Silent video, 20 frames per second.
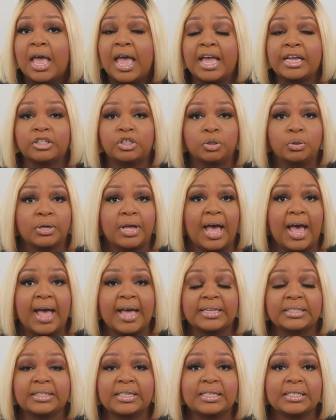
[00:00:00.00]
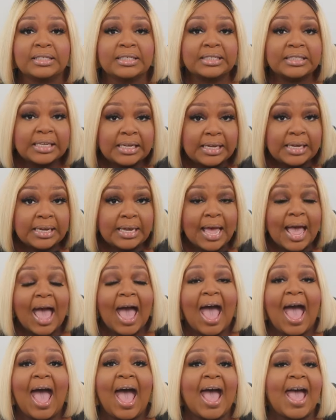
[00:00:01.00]
As you guys can see,
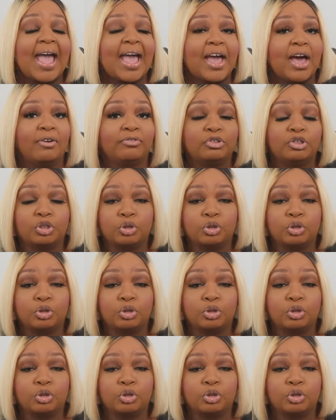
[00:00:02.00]
I have